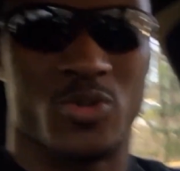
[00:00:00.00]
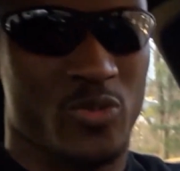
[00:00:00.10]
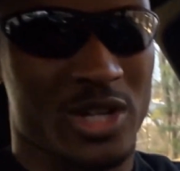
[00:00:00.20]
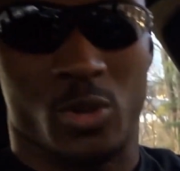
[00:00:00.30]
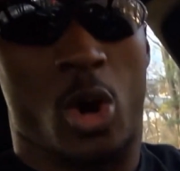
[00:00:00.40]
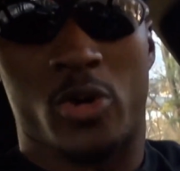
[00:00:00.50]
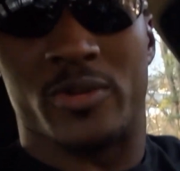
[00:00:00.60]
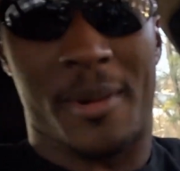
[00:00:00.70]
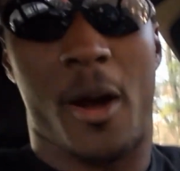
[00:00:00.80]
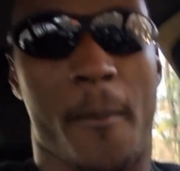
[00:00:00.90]
was
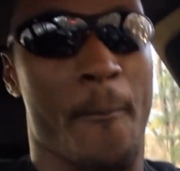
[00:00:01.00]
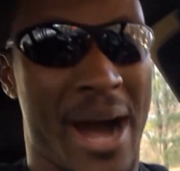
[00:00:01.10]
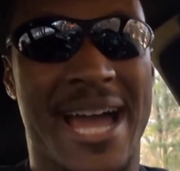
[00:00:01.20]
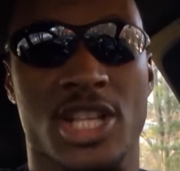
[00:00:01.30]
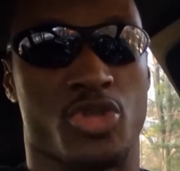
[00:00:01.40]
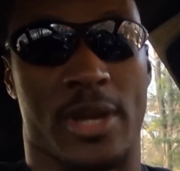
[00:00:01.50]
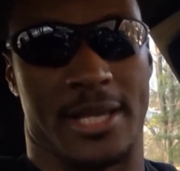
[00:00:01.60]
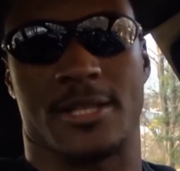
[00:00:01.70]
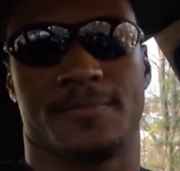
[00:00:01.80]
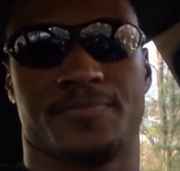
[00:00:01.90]
going about buying
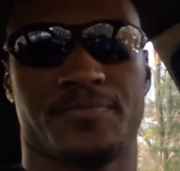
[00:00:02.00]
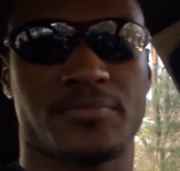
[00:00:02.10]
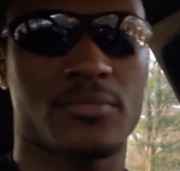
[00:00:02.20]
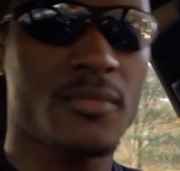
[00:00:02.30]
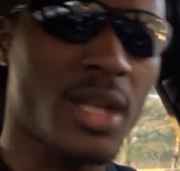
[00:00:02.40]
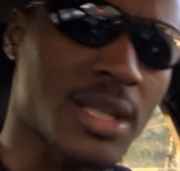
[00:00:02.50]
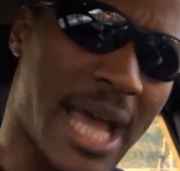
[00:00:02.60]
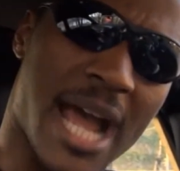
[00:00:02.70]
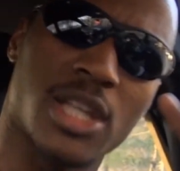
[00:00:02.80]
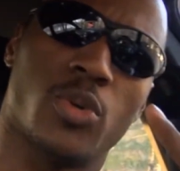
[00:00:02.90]
drinks.
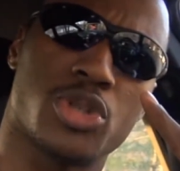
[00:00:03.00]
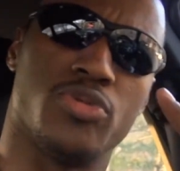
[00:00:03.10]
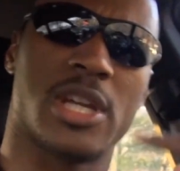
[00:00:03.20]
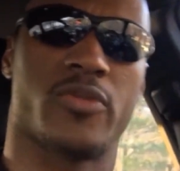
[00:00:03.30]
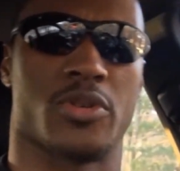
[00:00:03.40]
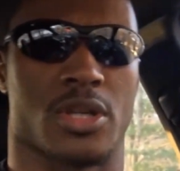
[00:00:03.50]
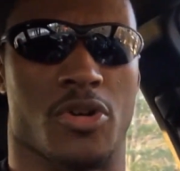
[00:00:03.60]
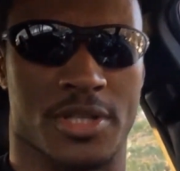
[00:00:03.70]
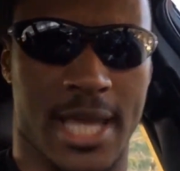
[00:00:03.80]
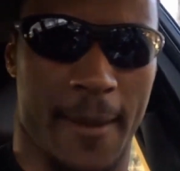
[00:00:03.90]
Now I know what you Negroes are
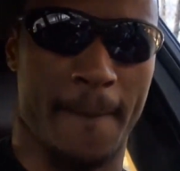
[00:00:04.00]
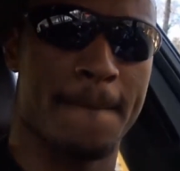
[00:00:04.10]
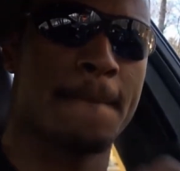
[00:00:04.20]
going to say.